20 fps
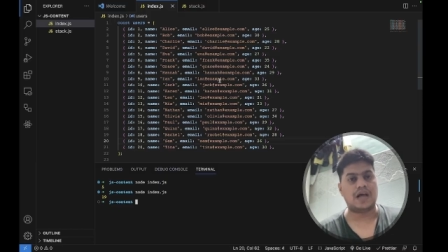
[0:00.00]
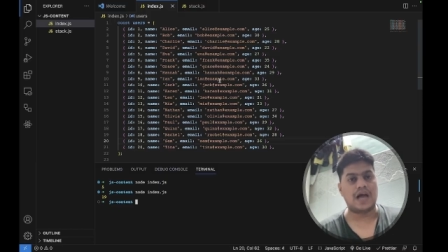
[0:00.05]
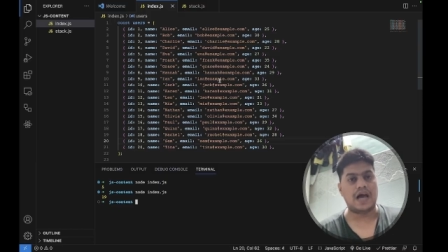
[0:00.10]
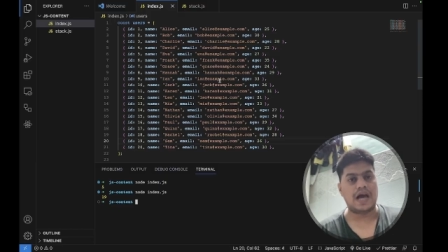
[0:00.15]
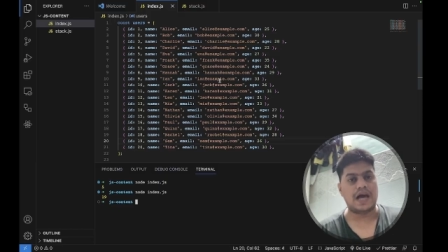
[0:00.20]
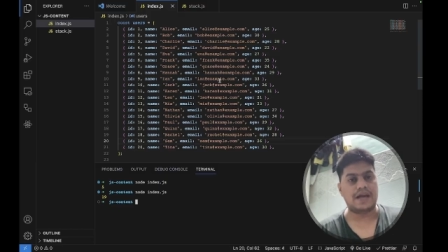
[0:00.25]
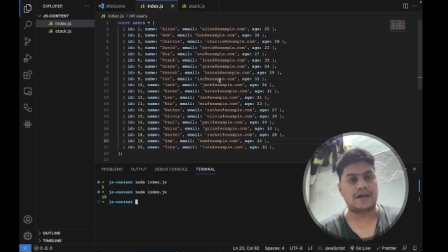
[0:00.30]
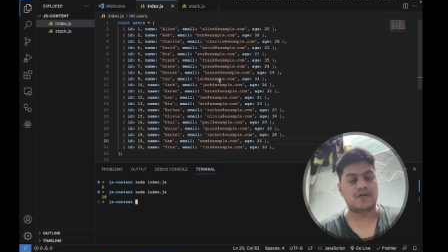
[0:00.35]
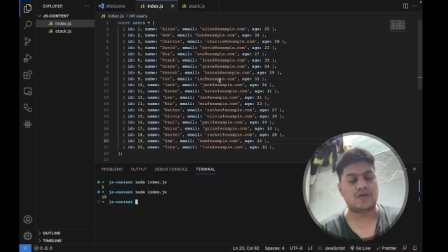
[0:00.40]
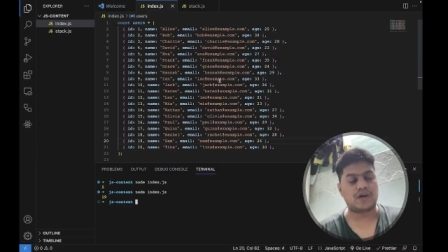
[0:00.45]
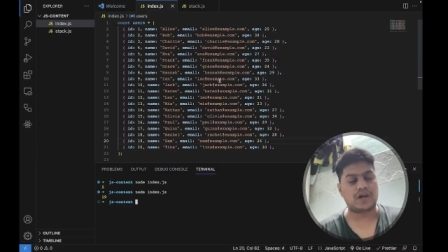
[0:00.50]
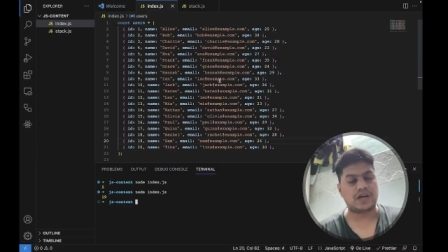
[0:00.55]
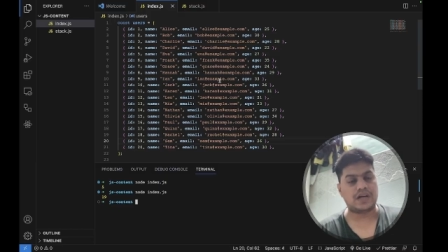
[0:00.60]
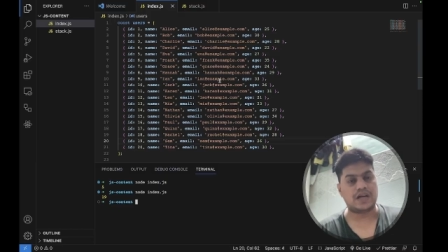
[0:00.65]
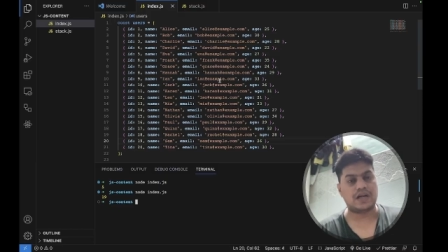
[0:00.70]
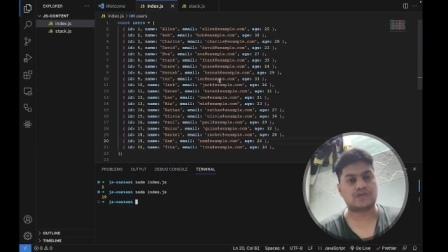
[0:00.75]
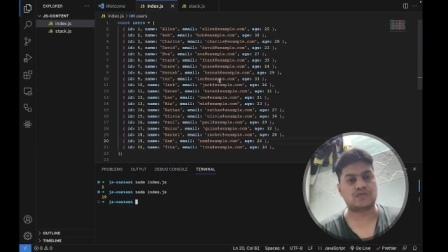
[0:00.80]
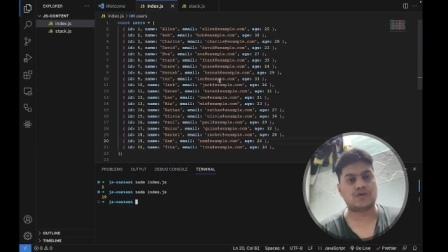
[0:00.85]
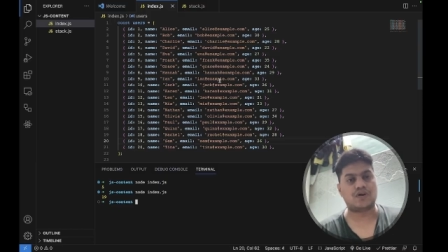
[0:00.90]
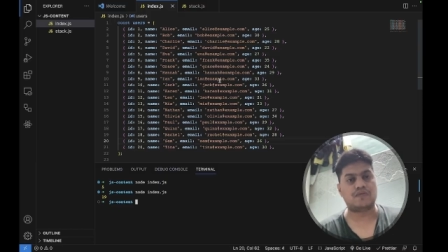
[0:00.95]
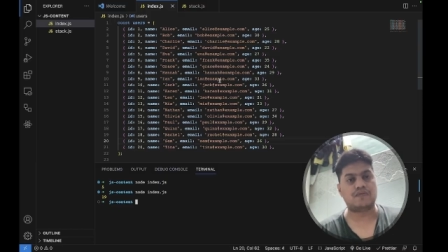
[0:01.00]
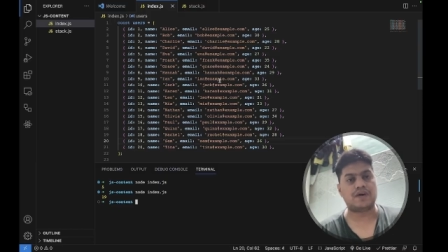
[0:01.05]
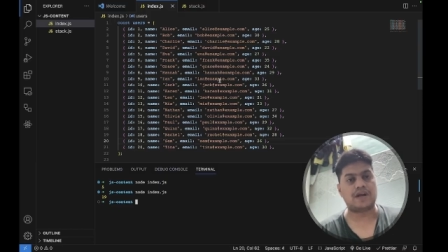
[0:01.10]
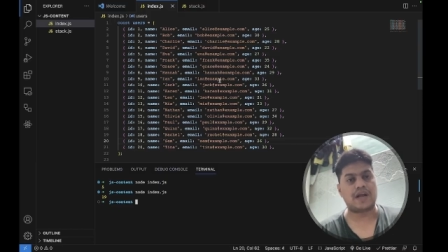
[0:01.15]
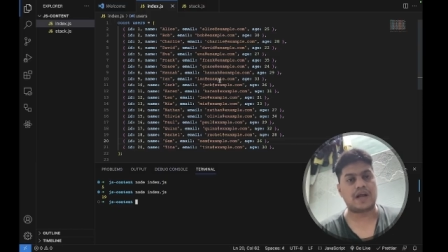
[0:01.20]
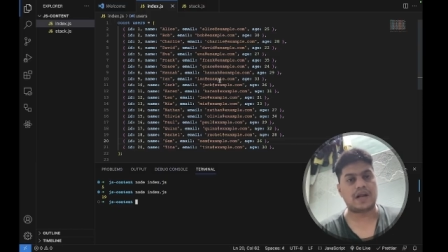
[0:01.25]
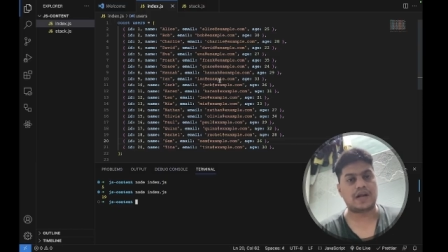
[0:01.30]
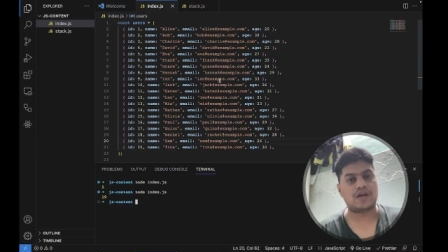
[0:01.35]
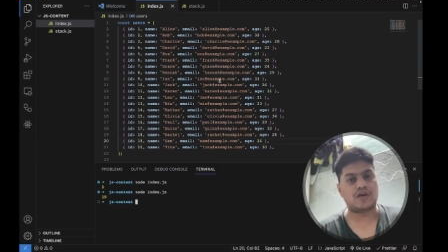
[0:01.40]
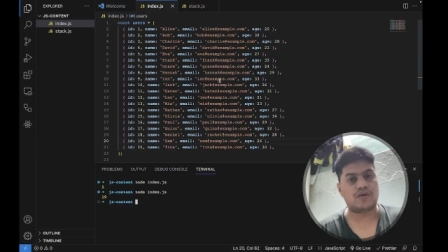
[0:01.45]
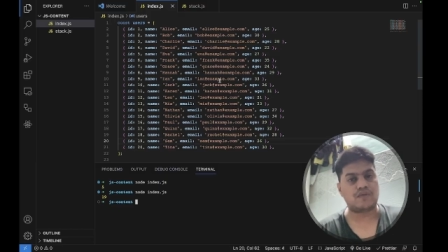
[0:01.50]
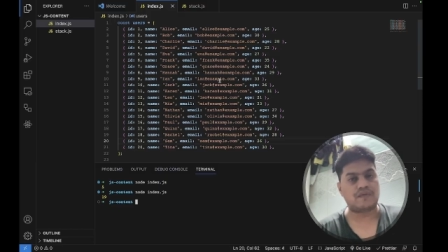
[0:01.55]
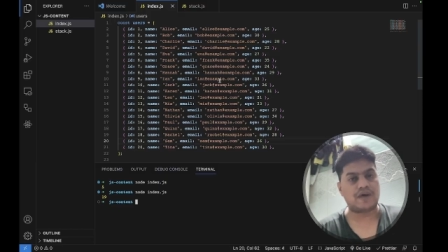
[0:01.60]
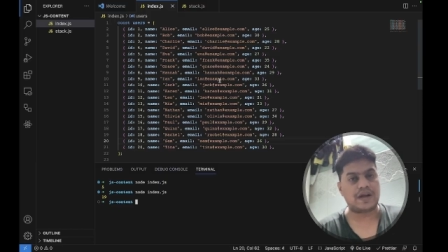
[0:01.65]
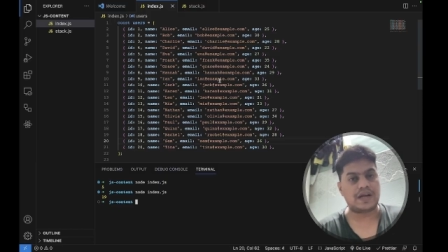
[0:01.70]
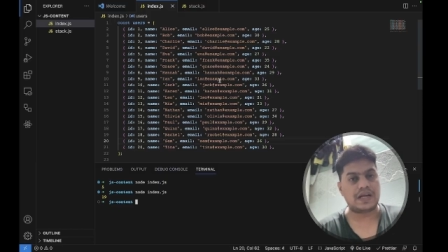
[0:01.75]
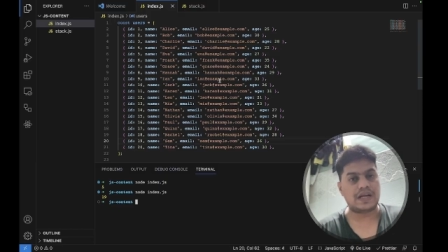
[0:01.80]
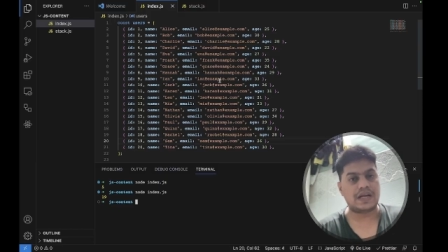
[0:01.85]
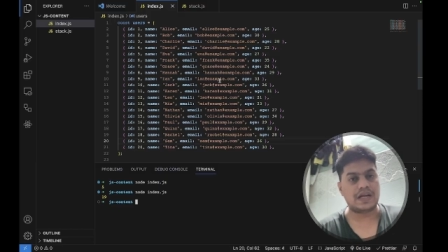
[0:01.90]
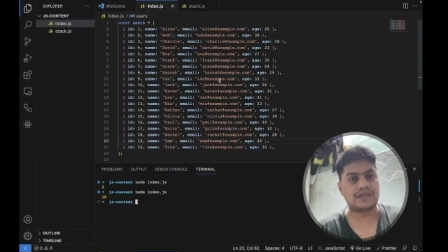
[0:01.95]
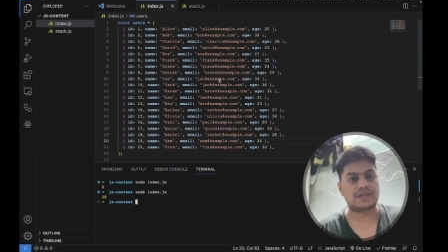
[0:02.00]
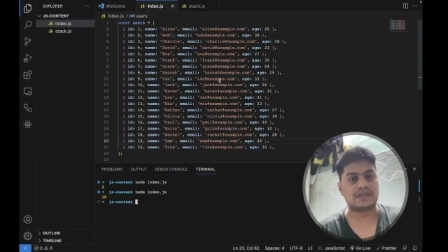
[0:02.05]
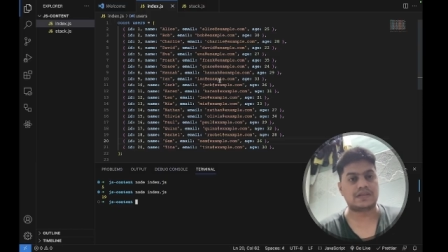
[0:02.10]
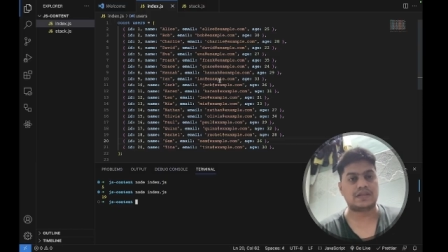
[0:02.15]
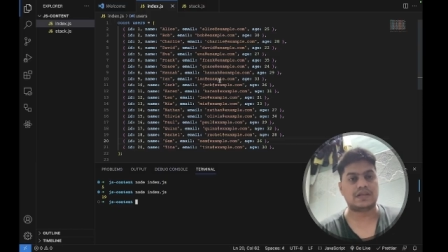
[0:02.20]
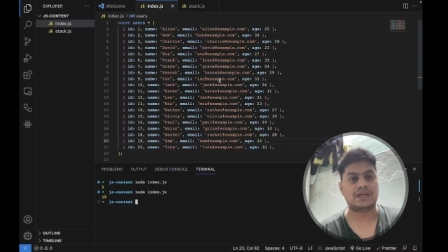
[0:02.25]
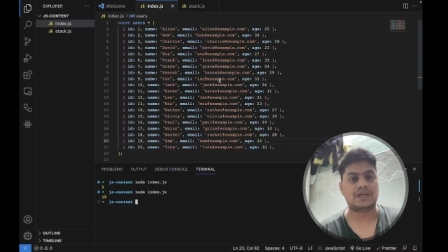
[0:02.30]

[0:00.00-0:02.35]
array.index of and array.find index,